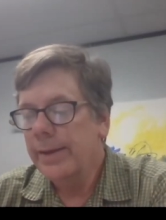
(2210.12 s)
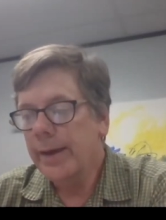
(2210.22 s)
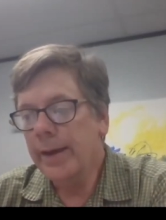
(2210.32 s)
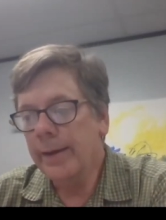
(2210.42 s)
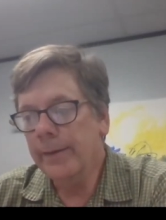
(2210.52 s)

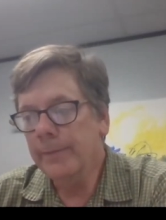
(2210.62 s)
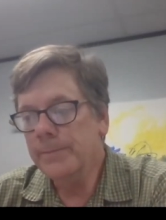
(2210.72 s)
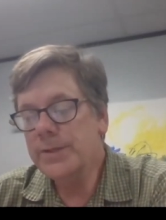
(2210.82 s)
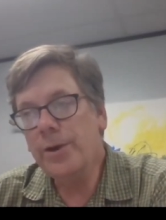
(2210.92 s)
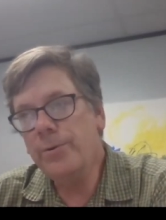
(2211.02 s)
Um,
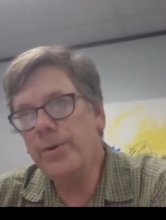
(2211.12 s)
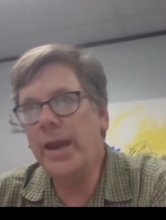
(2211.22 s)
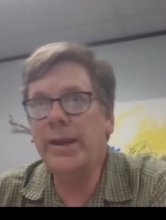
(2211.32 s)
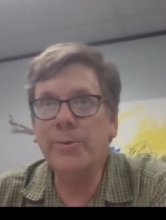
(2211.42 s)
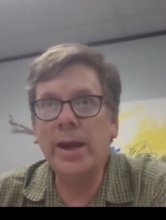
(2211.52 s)
so
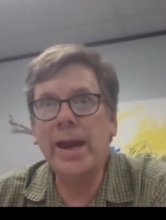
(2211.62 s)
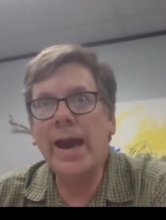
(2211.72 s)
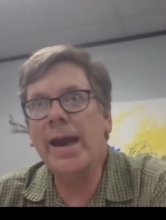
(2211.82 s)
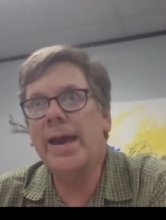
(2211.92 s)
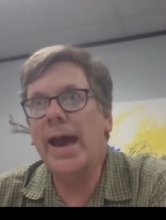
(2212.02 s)
anyway,
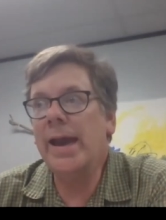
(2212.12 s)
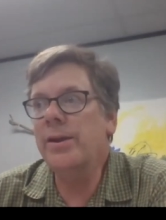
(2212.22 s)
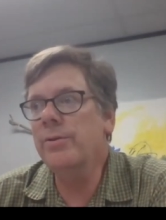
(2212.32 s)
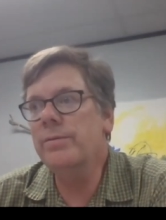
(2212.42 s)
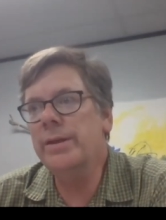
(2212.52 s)
I, I
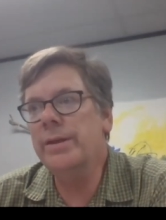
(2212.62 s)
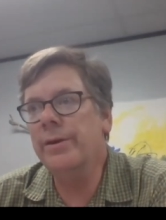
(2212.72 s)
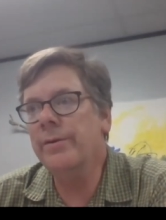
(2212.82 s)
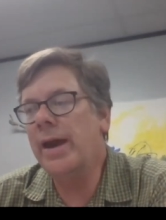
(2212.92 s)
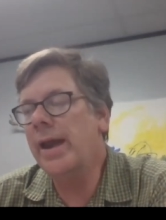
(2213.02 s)
don't, you
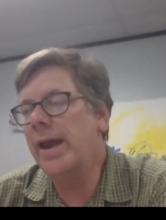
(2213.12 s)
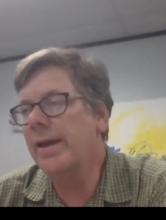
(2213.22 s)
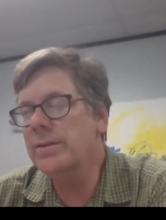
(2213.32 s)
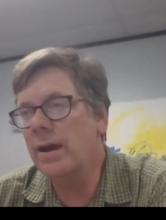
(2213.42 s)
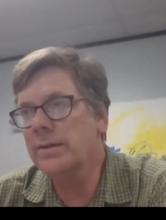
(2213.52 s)
know, I
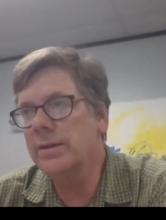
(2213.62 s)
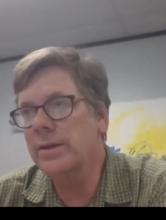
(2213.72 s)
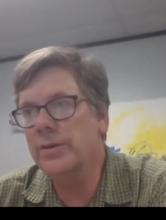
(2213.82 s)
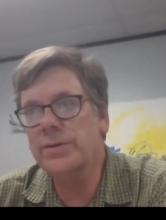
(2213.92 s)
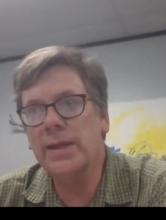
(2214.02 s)
haven't talked to
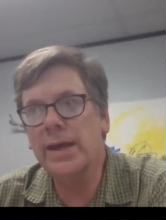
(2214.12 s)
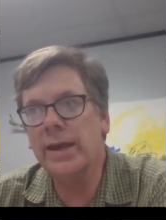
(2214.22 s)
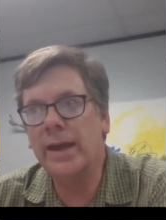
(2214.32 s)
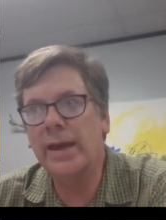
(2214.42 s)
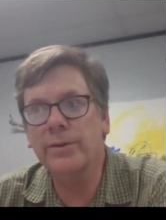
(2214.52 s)

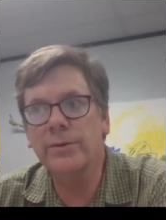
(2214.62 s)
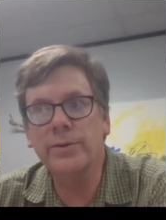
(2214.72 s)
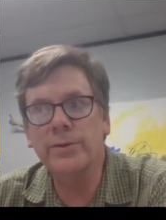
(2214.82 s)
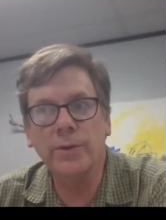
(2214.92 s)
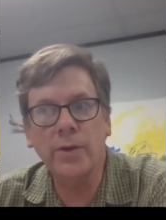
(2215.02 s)
Jose. I don't
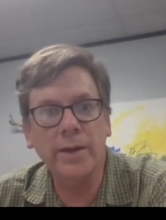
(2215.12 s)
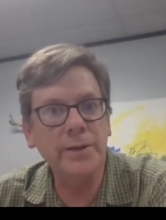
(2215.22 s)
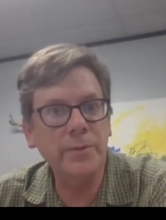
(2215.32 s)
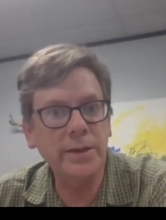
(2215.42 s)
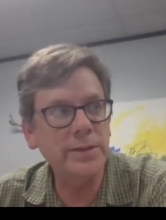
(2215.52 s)
know all
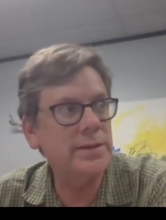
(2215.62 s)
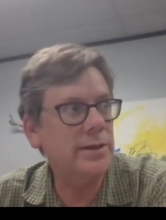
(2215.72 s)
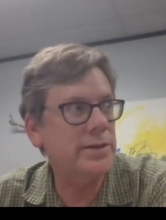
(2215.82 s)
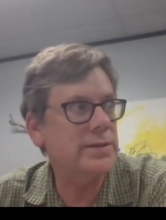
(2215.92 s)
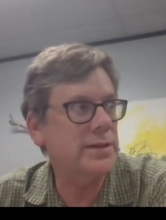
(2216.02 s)
that went into their
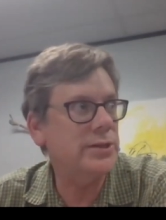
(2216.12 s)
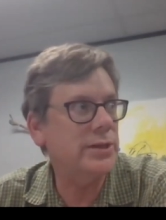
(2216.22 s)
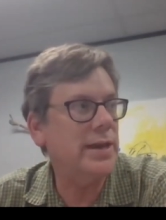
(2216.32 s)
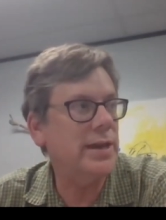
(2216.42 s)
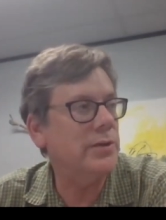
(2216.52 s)

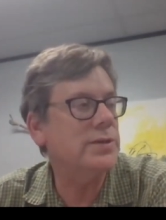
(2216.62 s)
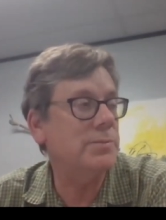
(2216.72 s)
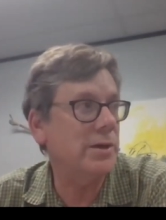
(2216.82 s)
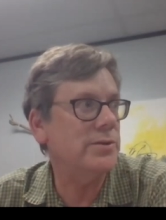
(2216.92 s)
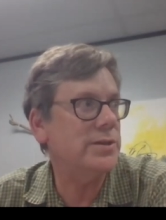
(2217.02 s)
decision. I know
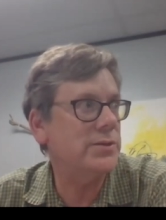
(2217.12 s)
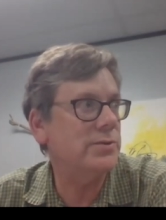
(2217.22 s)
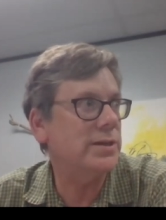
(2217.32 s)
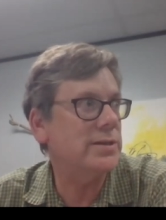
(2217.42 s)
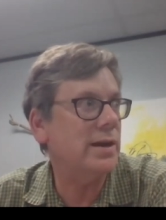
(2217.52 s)
some other
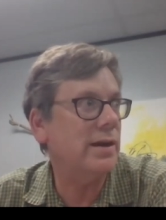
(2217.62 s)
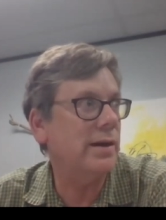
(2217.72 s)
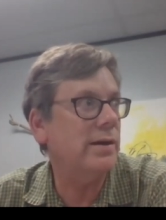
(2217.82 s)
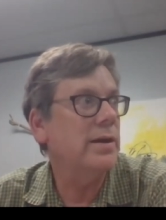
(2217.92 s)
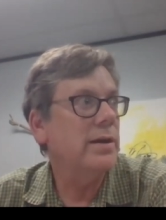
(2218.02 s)
districts
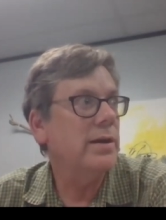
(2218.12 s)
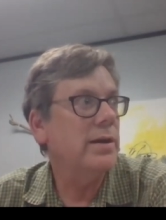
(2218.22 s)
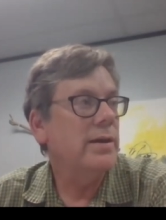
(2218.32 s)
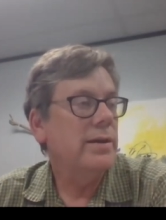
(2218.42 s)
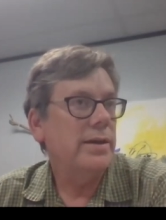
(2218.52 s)
are
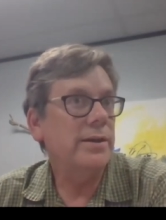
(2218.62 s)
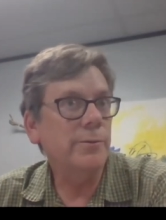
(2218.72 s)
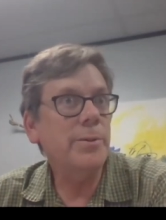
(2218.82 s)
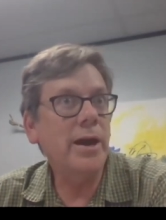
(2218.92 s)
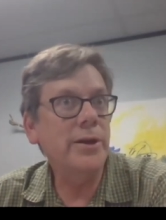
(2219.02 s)
either
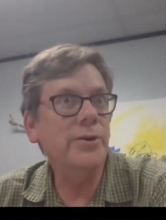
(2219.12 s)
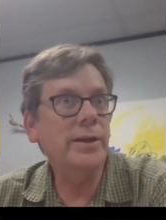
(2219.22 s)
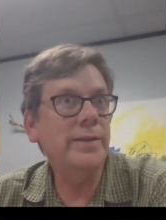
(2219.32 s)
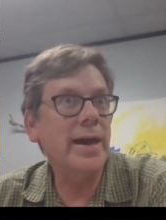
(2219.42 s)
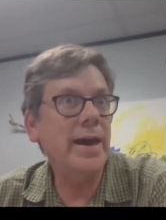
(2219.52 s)

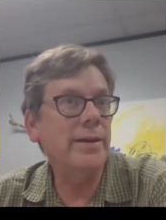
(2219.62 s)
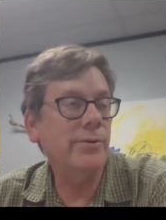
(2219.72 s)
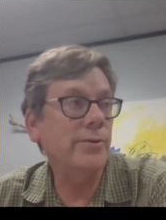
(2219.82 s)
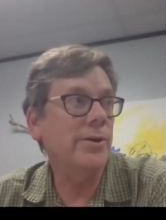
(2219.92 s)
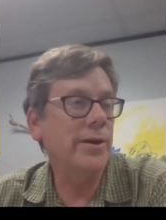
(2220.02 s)
pondering that
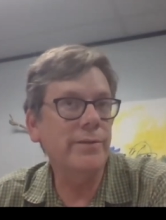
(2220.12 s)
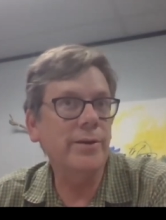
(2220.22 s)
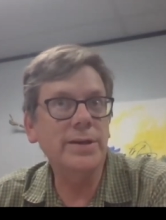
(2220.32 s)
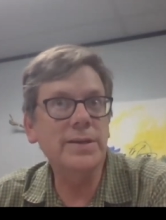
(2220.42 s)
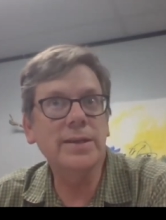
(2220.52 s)
or have
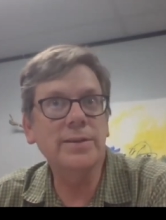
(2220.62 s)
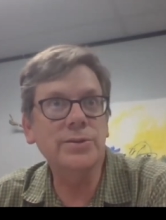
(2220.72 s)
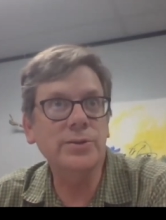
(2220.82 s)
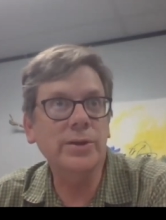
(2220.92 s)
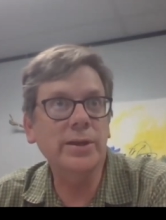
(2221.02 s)
already said they're
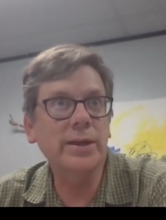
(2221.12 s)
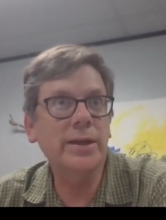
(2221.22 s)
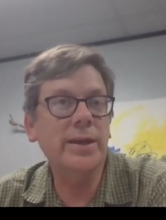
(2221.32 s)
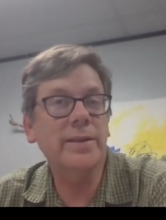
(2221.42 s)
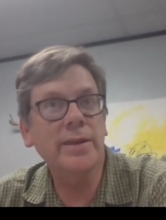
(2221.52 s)
doing
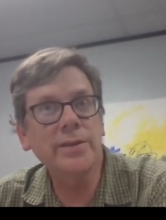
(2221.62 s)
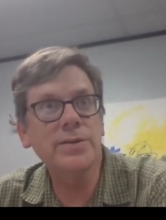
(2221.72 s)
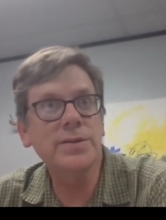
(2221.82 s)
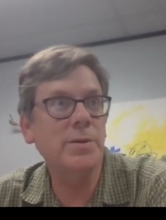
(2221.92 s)
it. And then there's some